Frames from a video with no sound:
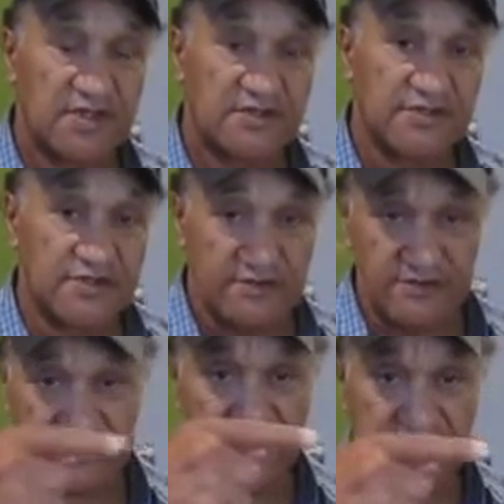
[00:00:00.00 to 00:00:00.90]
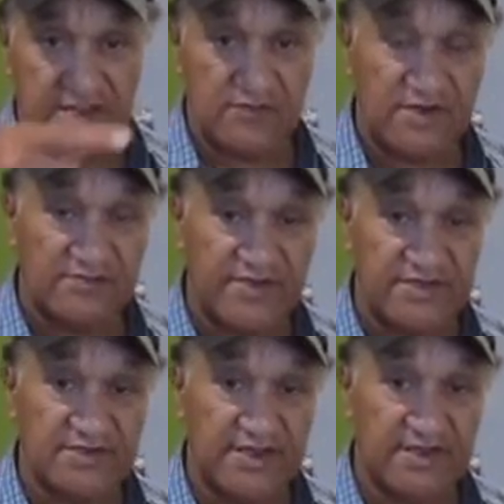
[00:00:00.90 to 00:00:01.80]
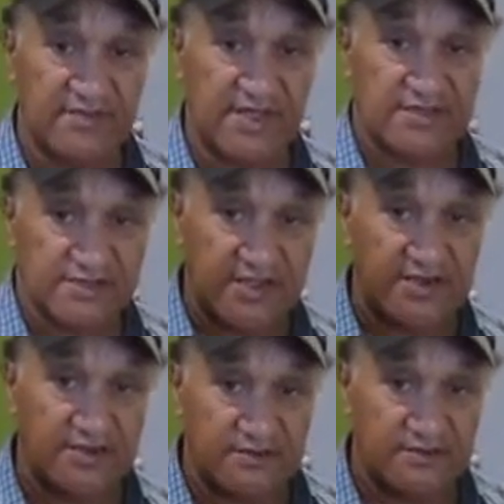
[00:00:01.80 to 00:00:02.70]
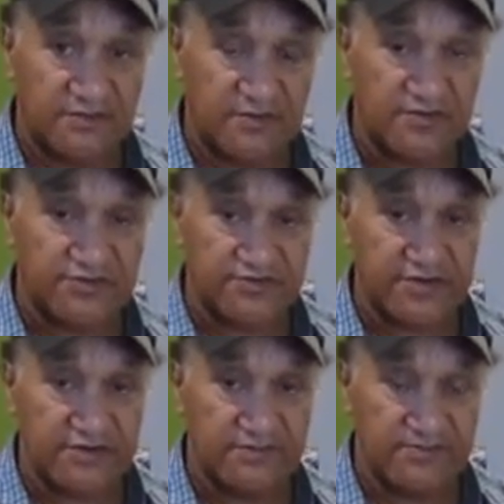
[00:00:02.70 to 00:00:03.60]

to take that one piece of land back, then Cook Street,